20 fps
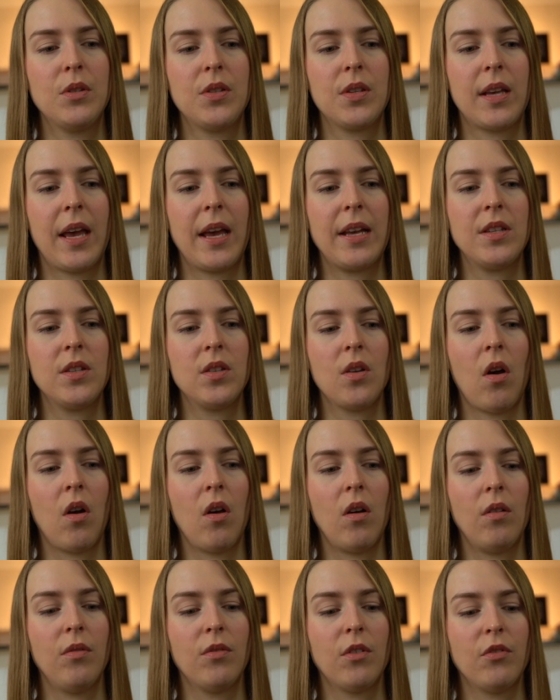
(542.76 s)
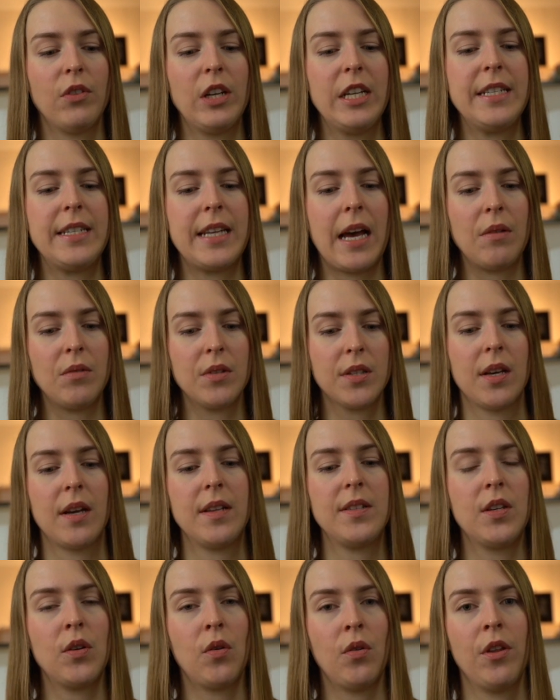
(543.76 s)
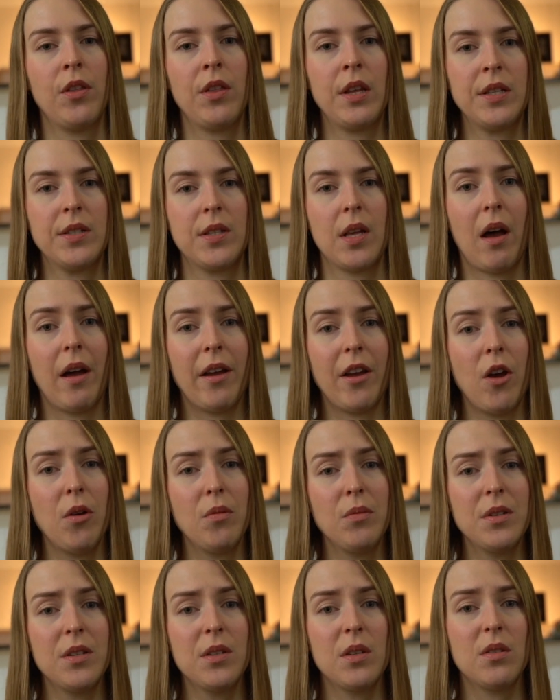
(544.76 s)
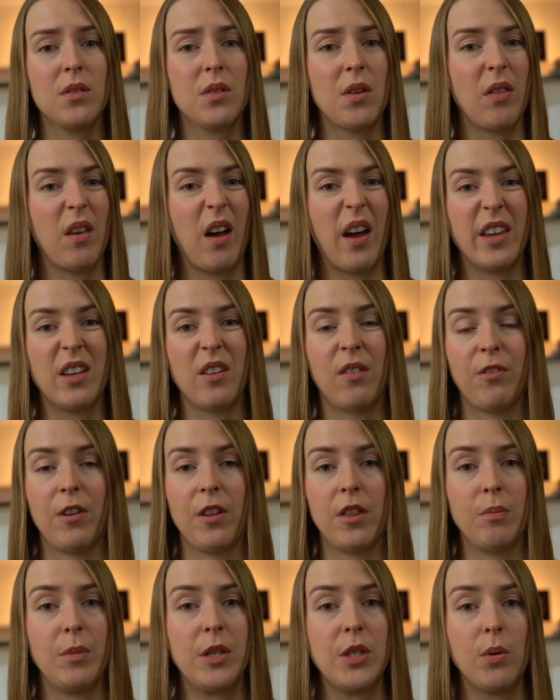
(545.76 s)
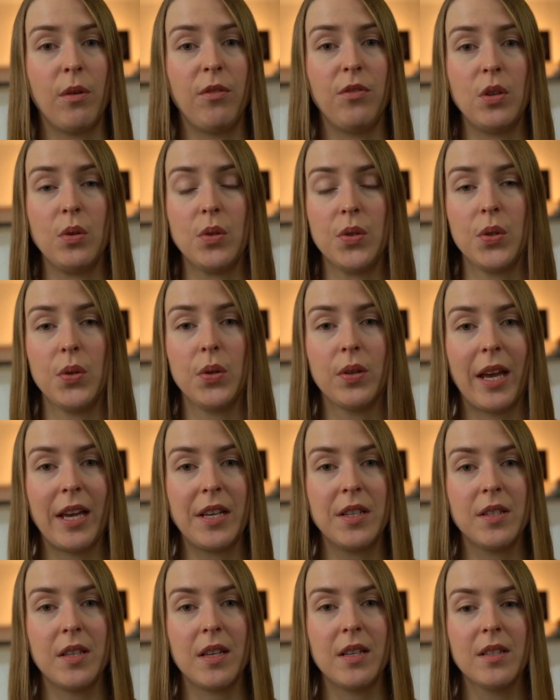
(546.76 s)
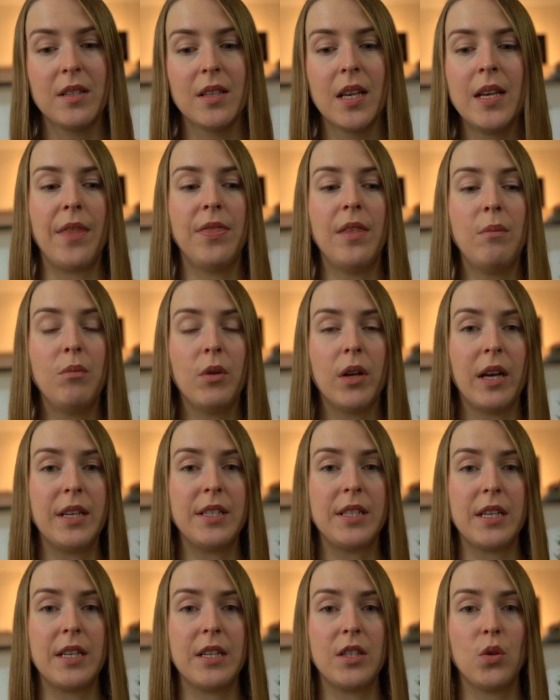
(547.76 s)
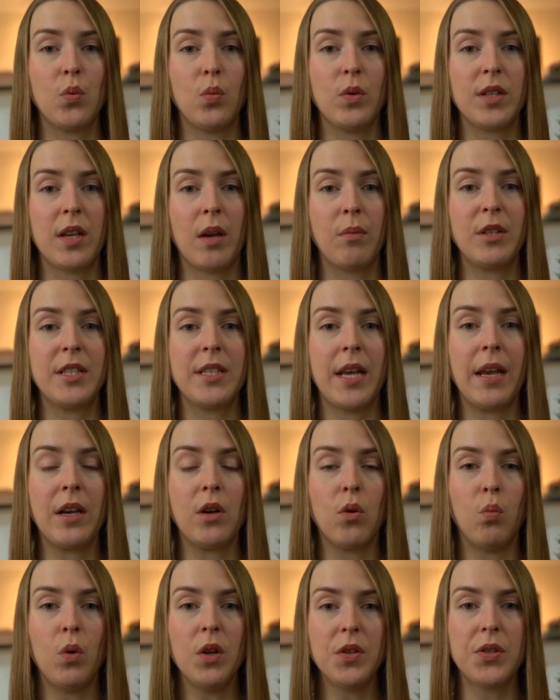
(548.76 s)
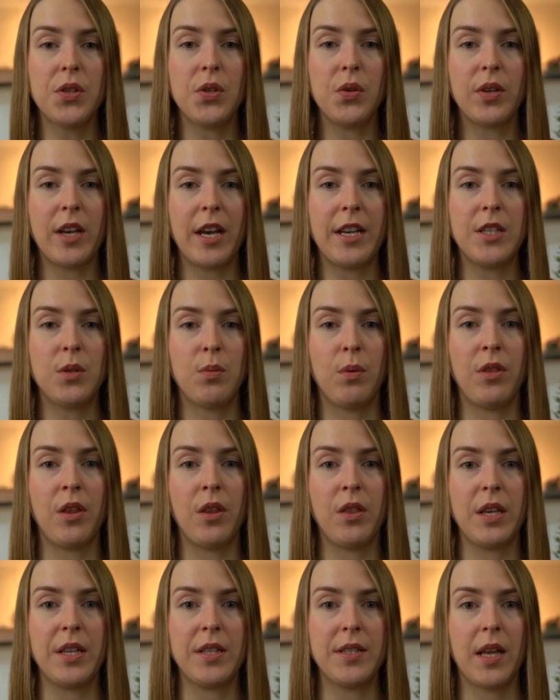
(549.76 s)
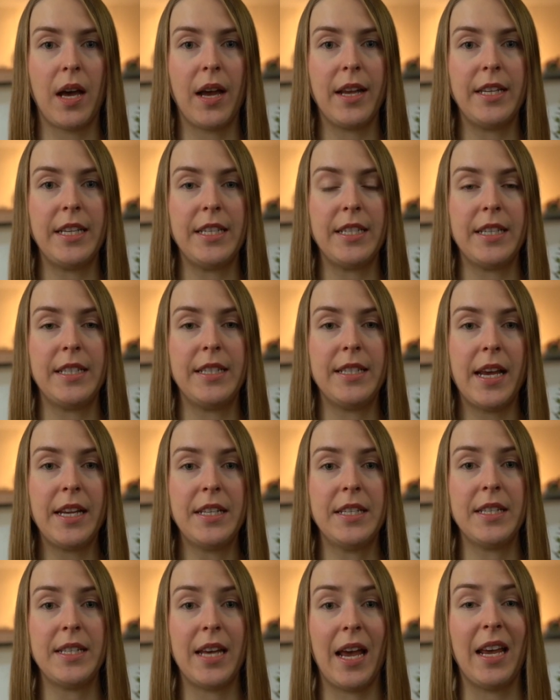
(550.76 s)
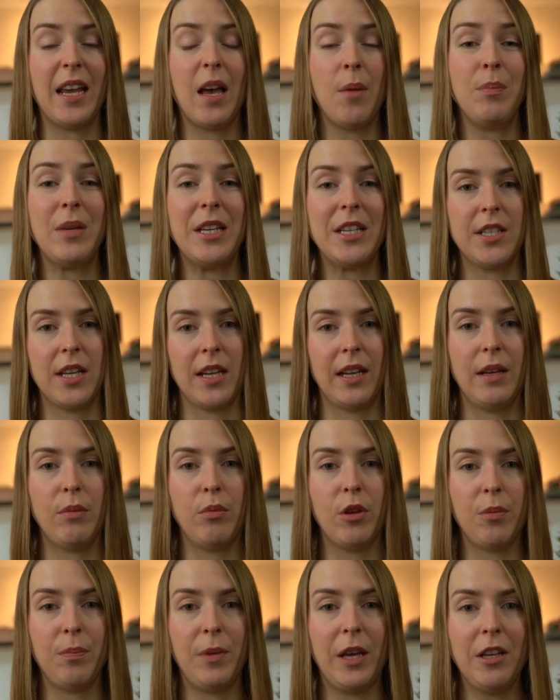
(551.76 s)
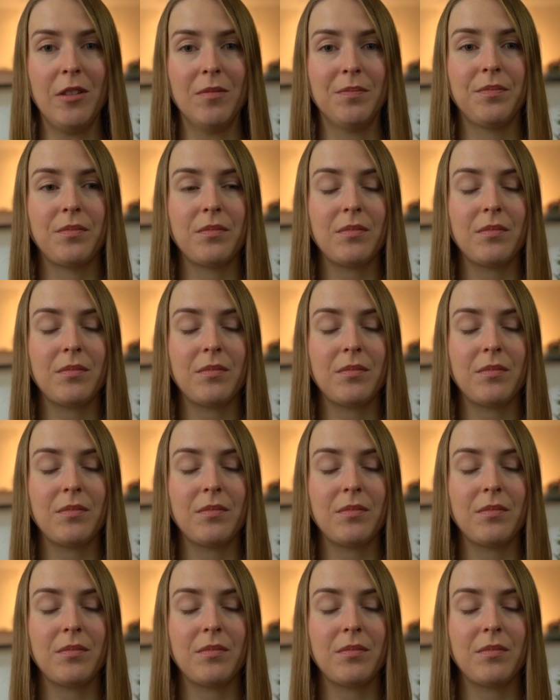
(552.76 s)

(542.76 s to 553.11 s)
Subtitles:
was a case of really downsizing on the things that I owned so that I could fit them into a few suitcases. And then what I did was I would take one suitcase with the things that I needed day to day immediately with me,